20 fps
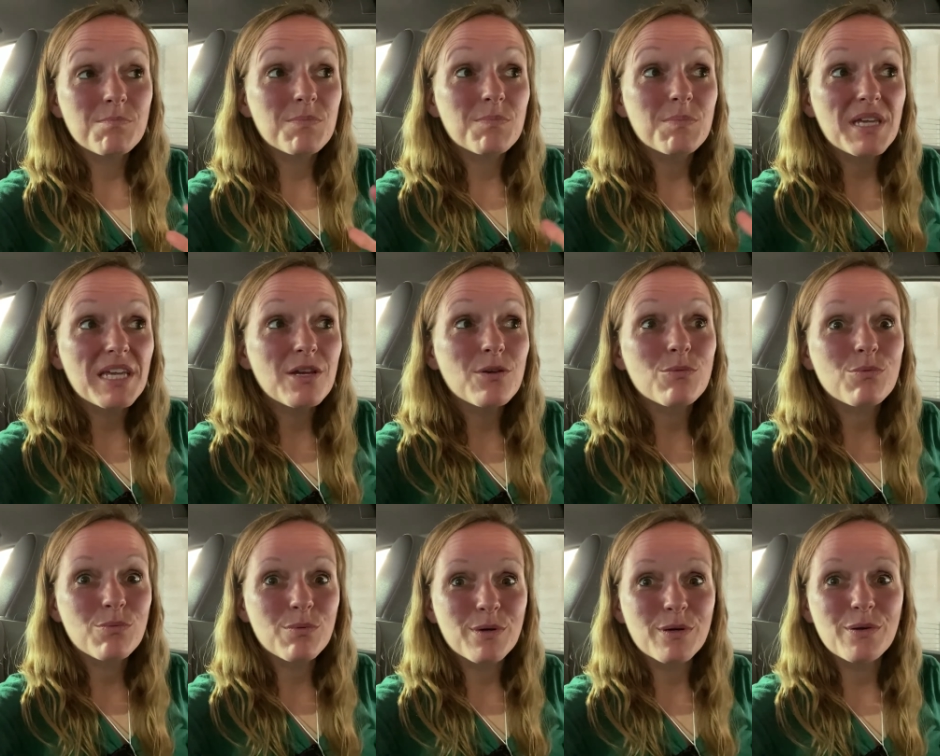big
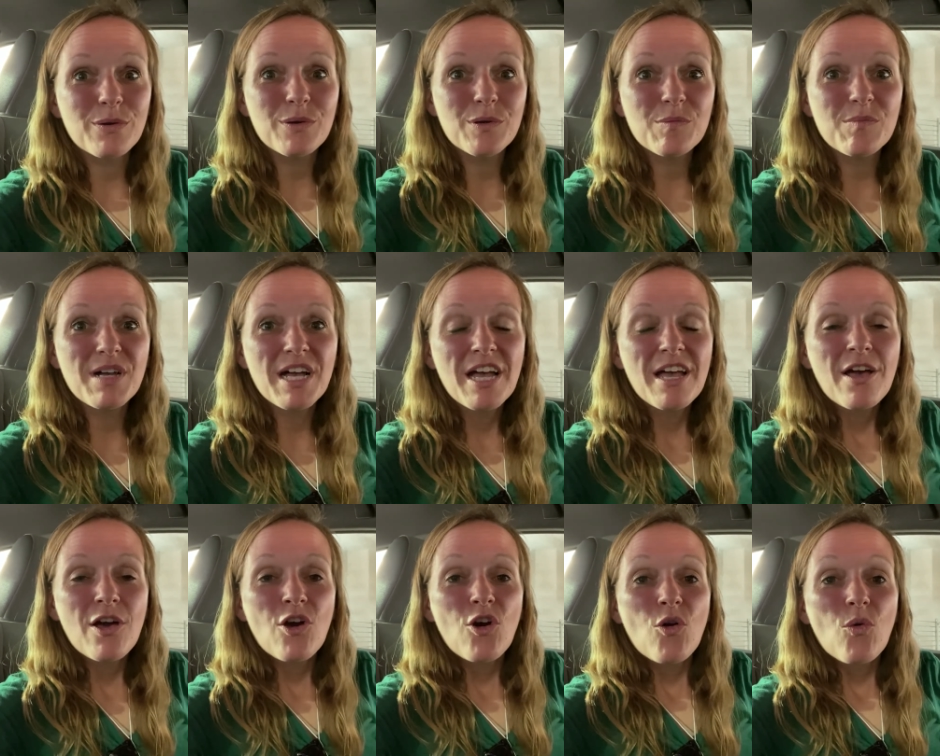room
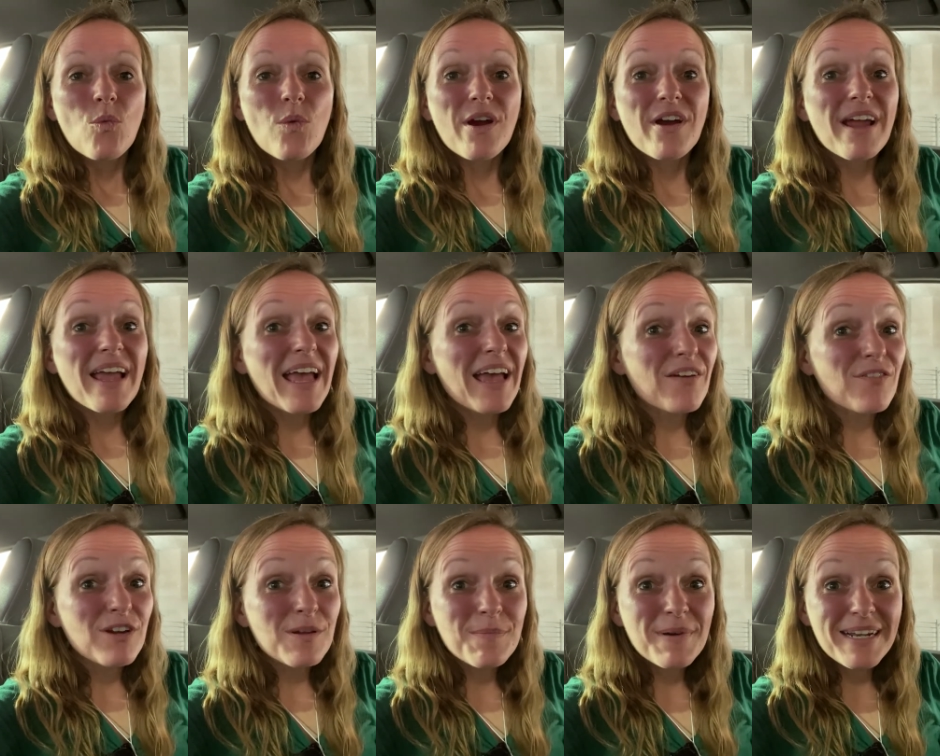where
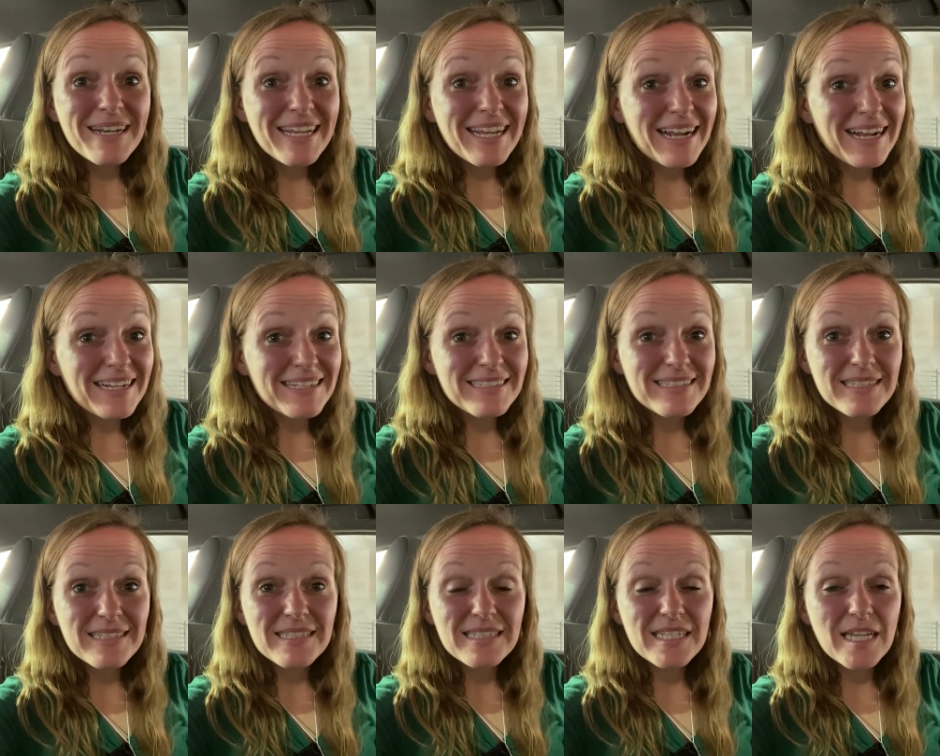everybody
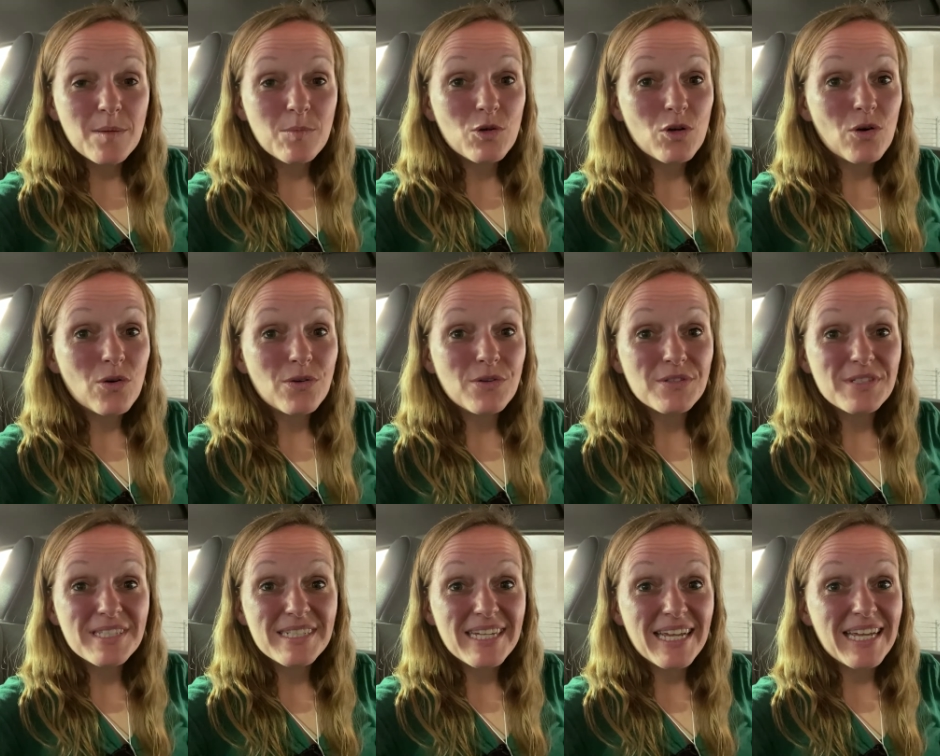has the same
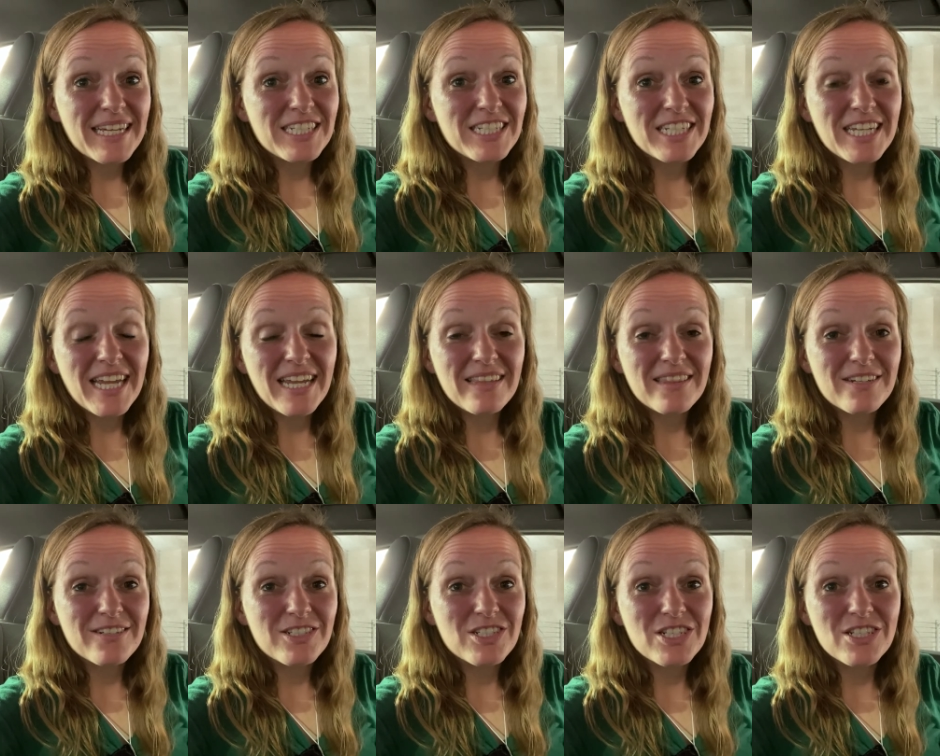goals to
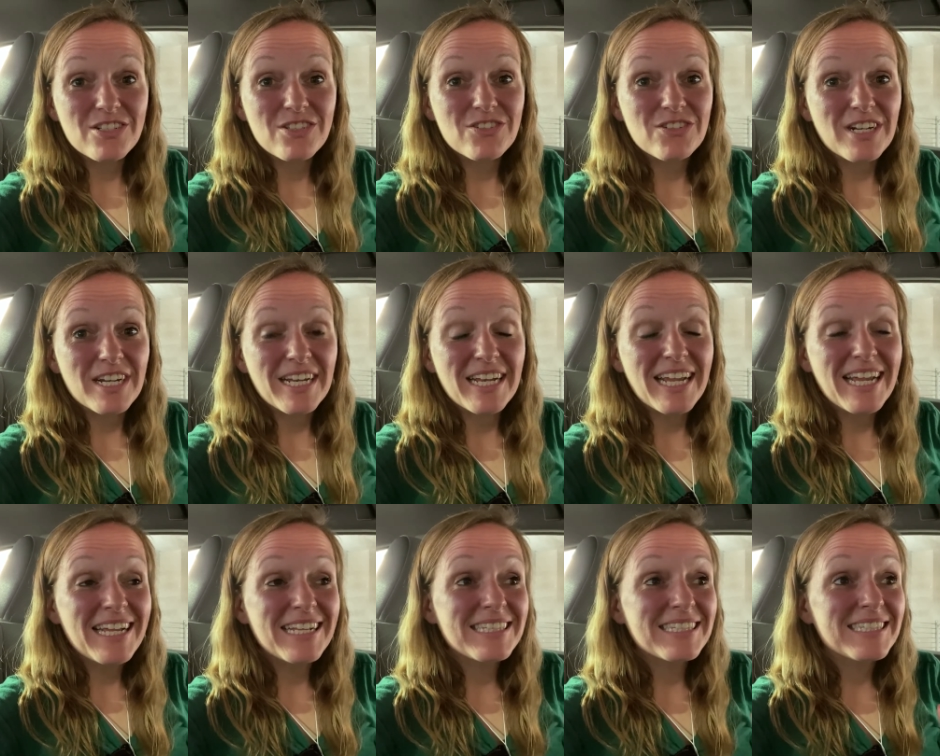educate their
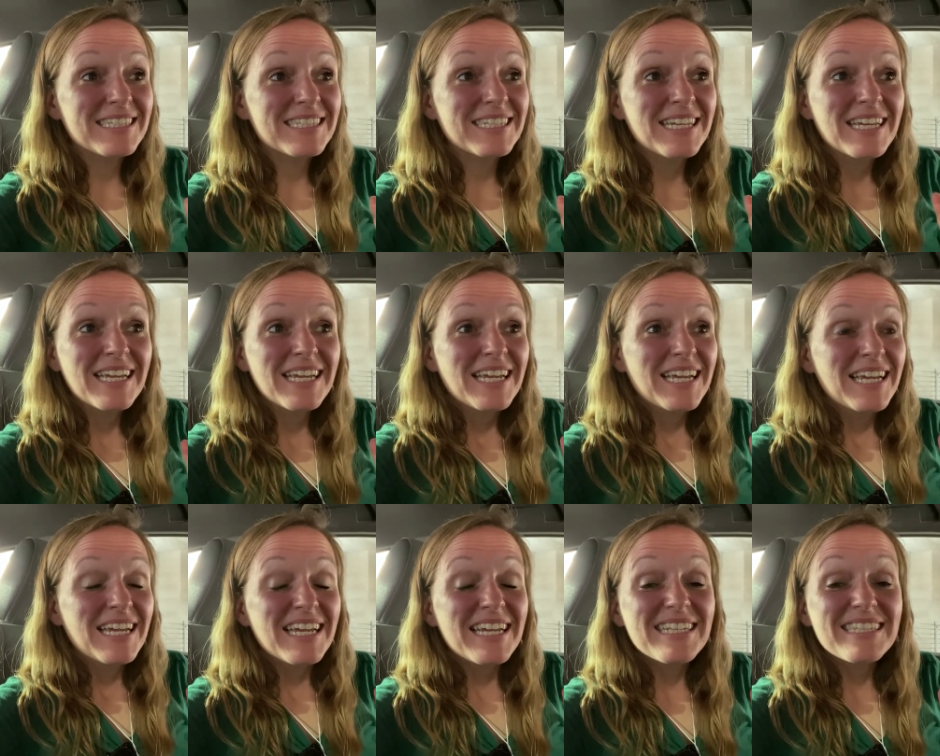children. It's
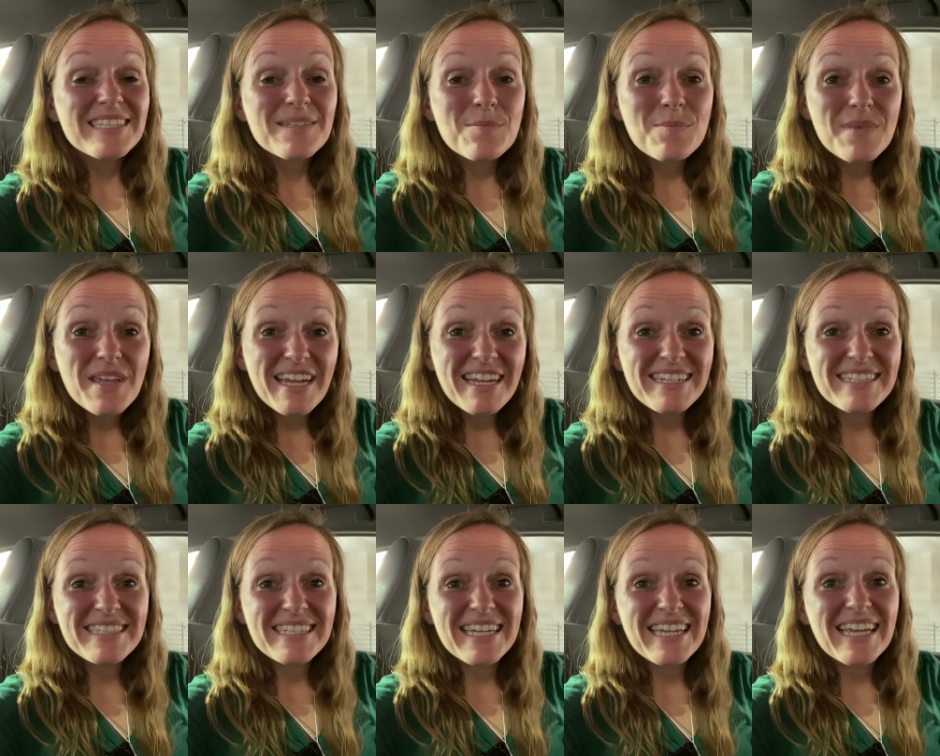it's
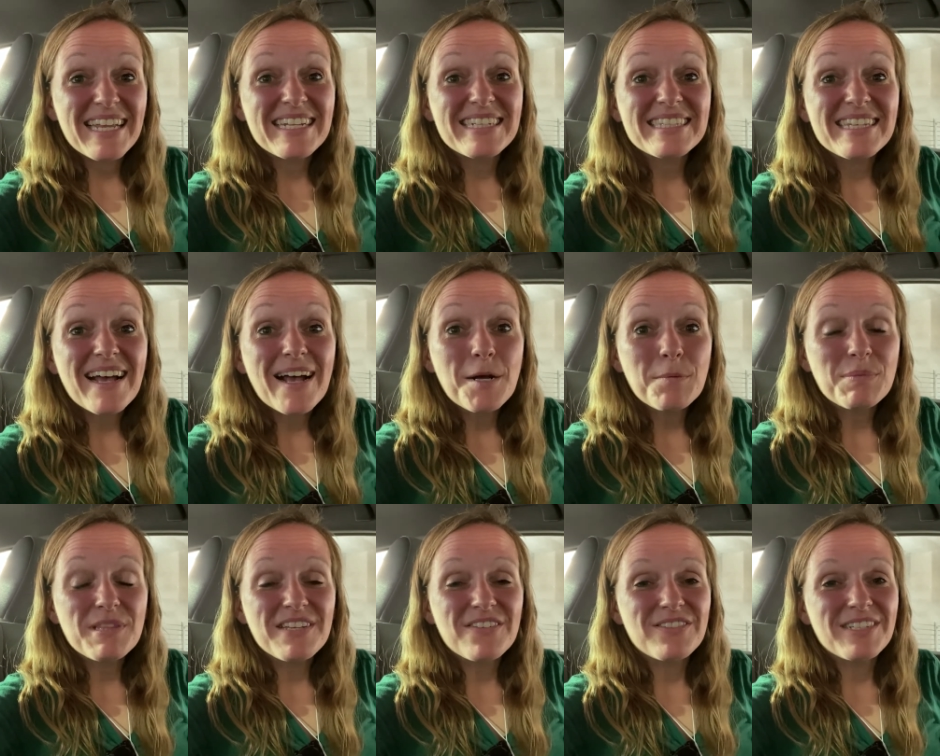amazing and it's
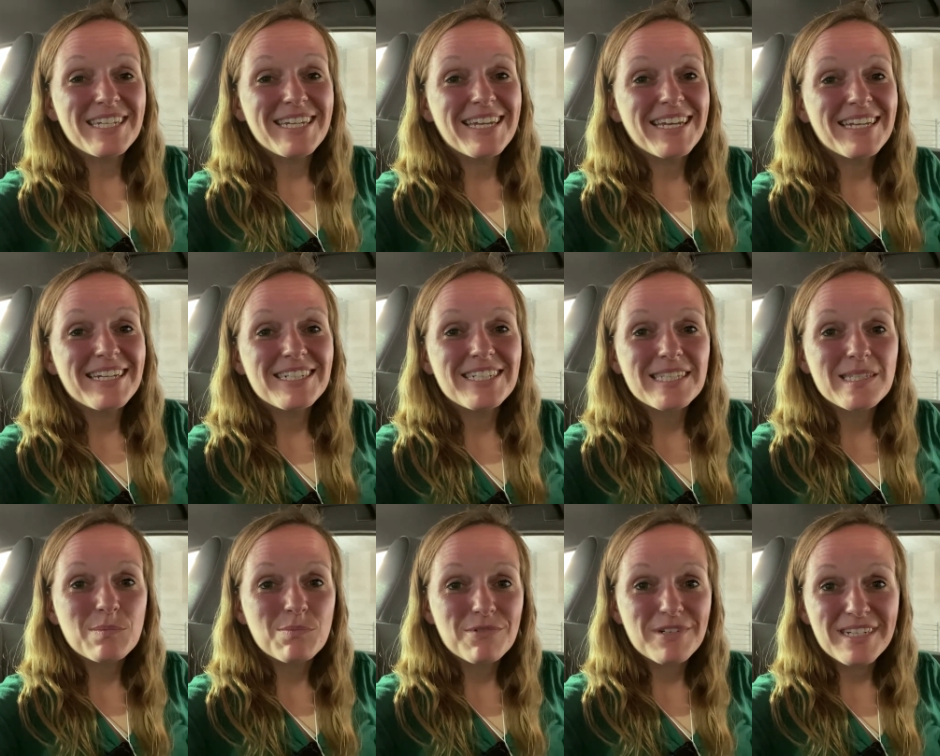uplifting and it
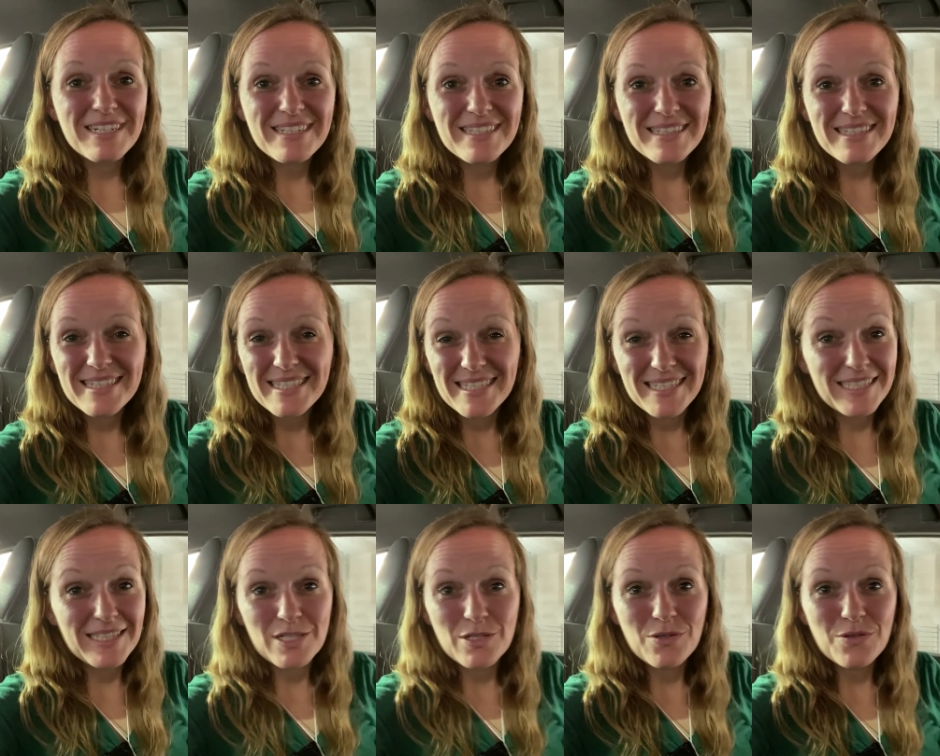just breathes
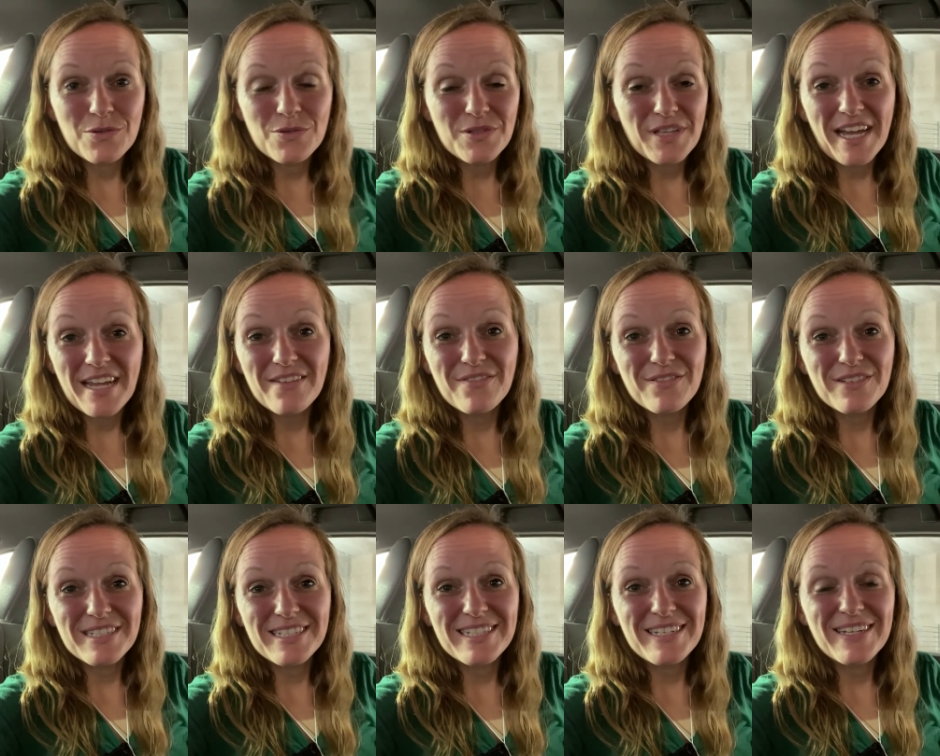this new
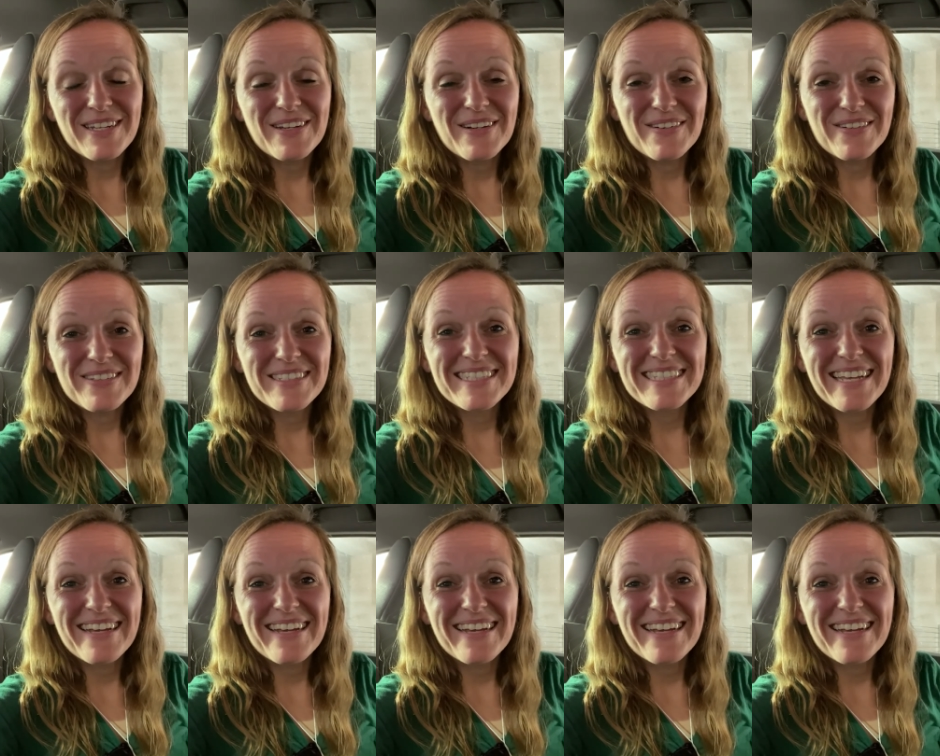life into you.